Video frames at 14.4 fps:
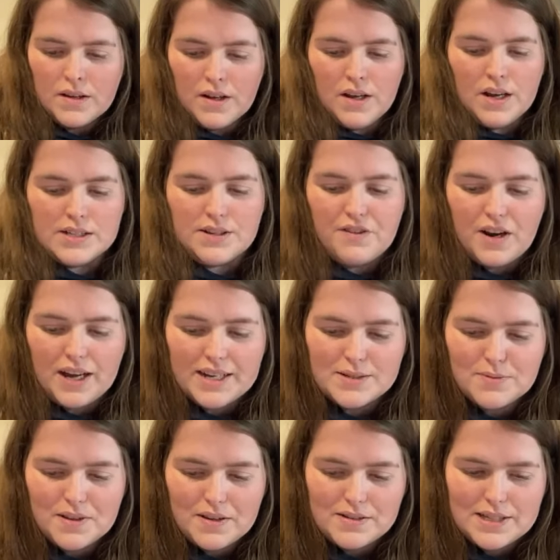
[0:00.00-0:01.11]
Because I feel like it's
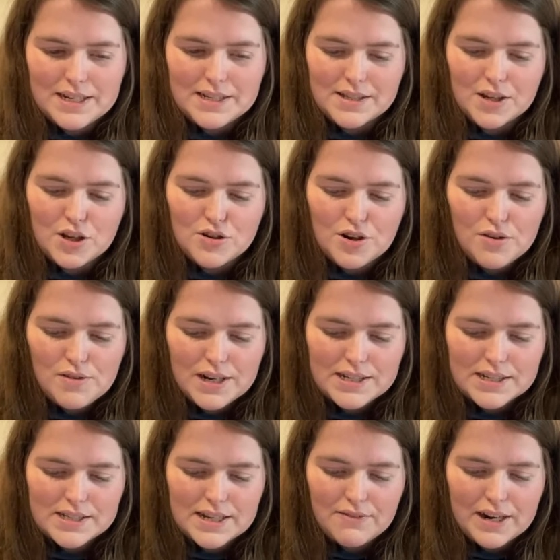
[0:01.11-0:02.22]
one of those things that you don't
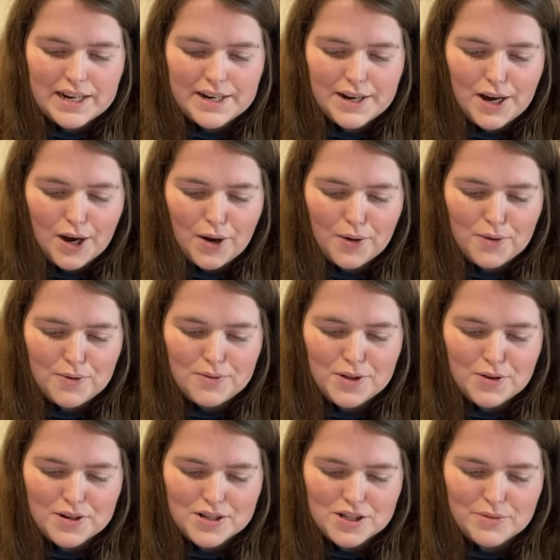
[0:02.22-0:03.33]
necessarily know
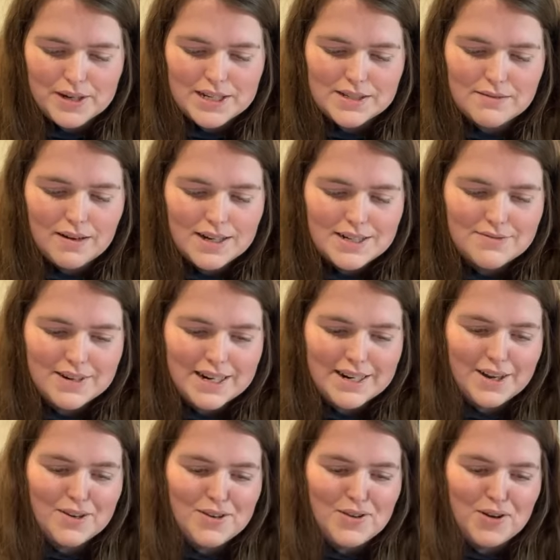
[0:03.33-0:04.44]
you can do it. So I didn't really
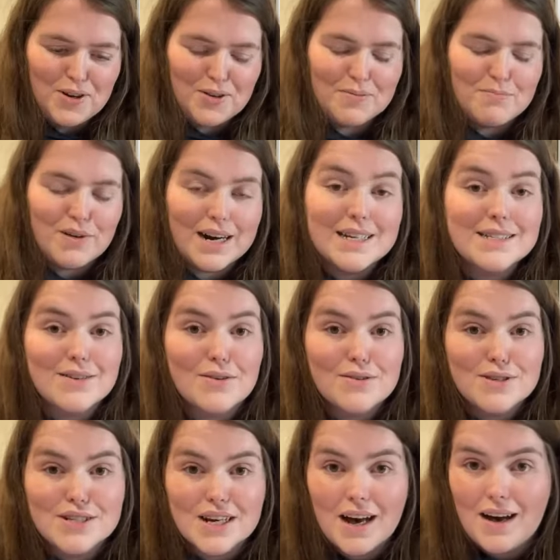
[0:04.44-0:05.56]
know you could press
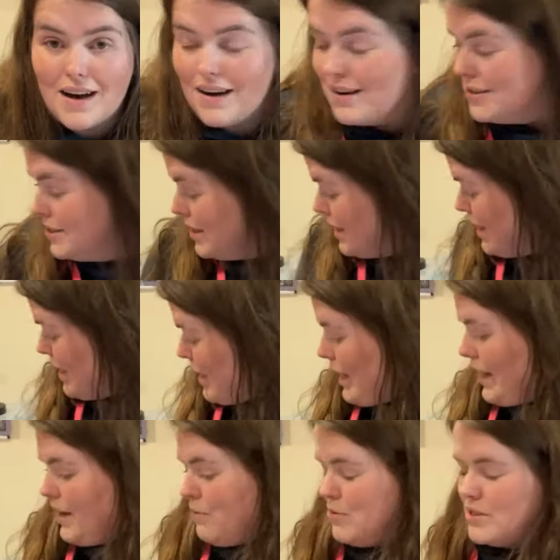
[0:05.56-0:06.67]
onto card,
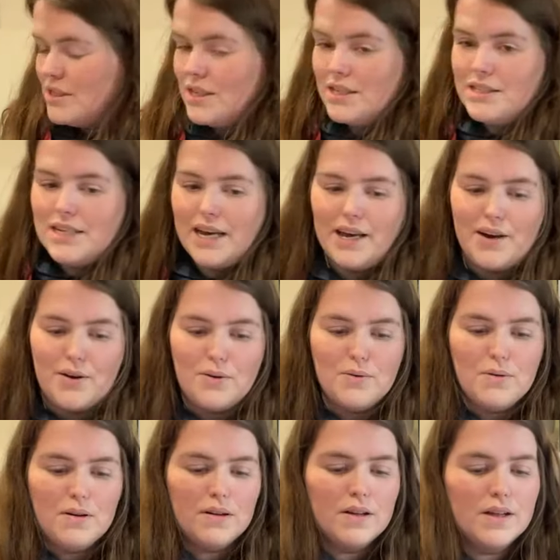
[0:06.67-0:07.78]
and it wasn't
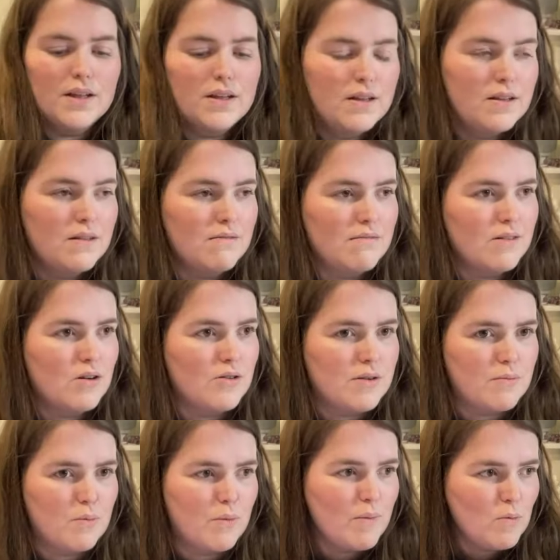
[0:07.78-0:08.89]
until, God,
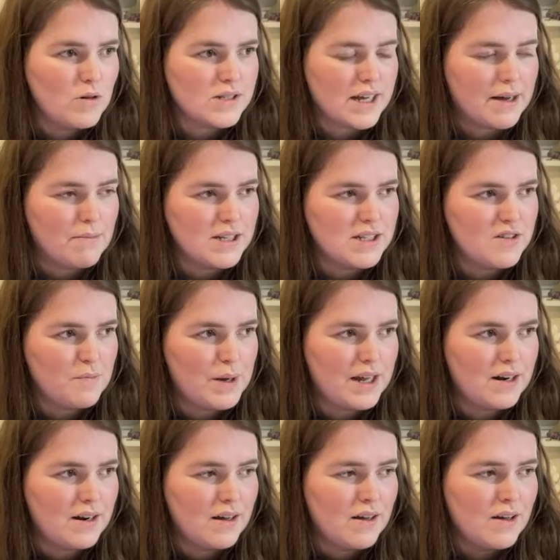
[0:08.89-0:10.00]
when was it? It must have
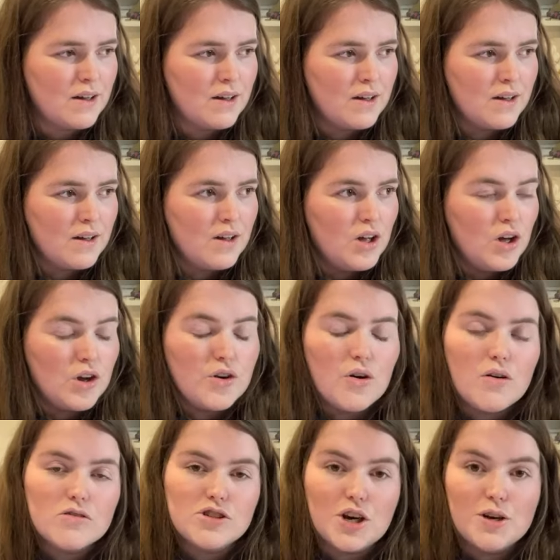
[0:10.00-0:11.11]
been not
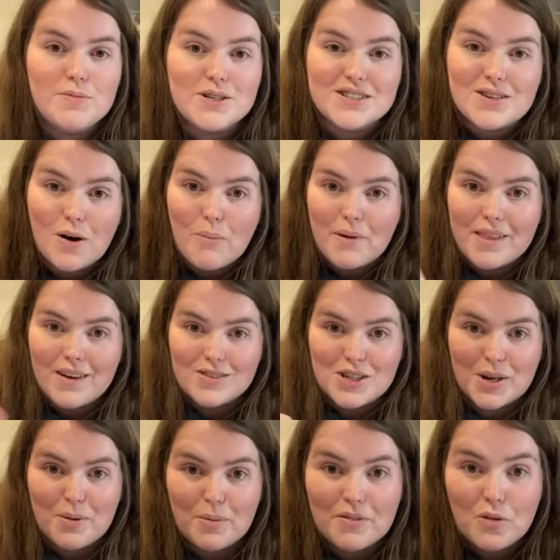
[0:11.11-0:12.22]
October just gone, but the
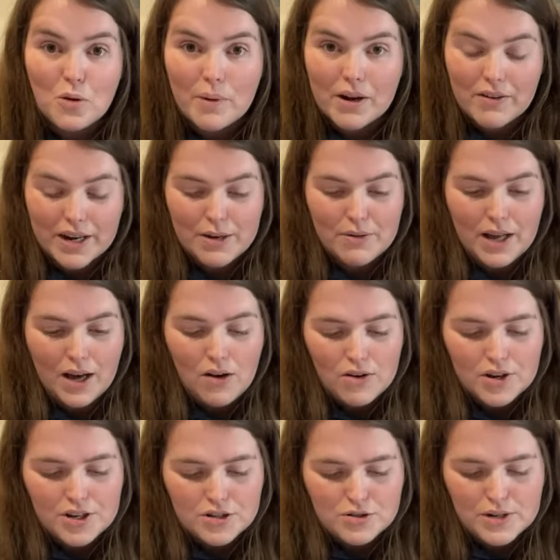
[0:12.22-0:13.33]
October before, when Cricut were like, oh,
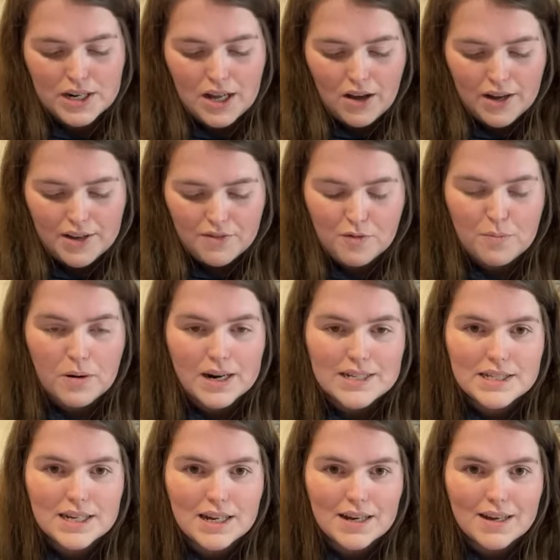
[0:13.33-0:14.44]
can you do a live of
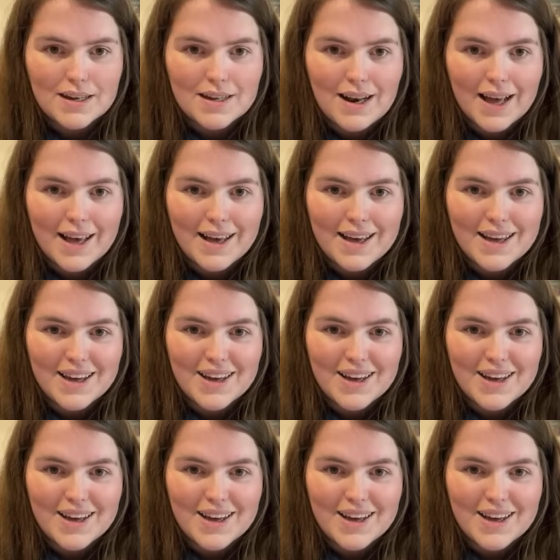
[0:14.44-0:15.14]
pressing like